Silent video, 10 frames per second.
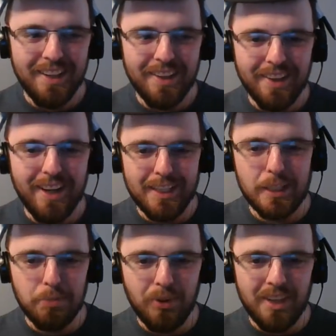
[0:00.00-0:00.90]
That's
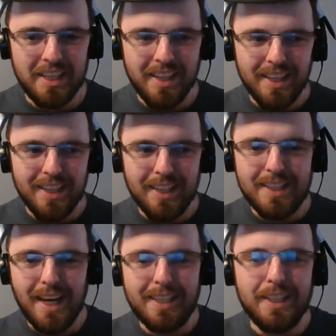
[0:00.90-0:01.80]
the point. It's
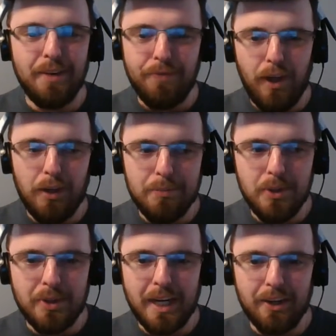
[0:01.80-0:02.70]
not to develop
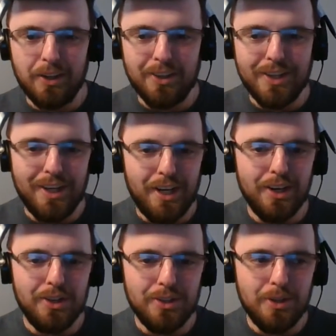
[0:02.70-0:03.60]
new characters and
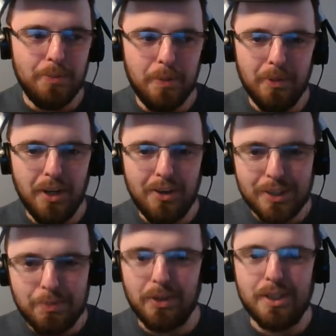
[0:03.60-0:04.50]
introduce new people. No, it's
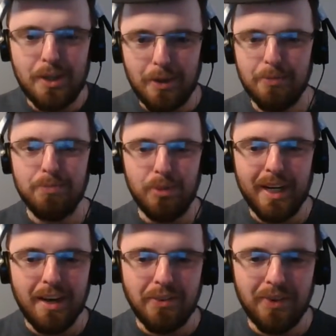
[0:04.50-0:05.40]
supposed to
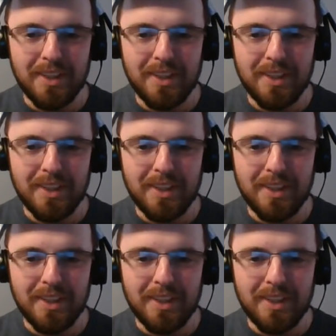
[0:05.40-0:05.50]
bring everyone